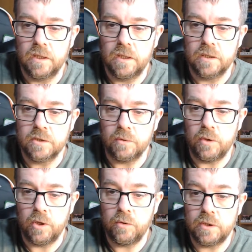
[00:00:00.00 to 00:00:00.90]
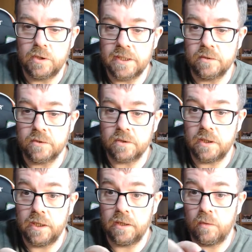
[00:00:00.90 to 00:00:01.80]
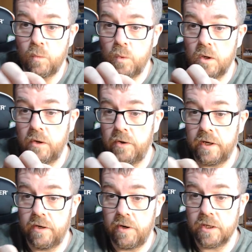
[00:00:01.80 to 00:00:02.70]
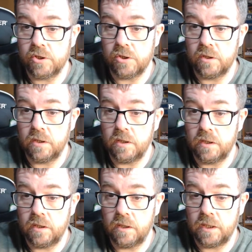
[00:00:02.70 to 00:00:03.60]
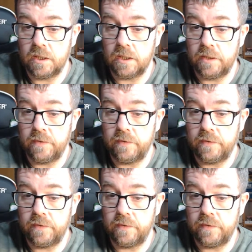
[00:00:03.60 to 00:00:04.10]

So it will only tilt in one direction, and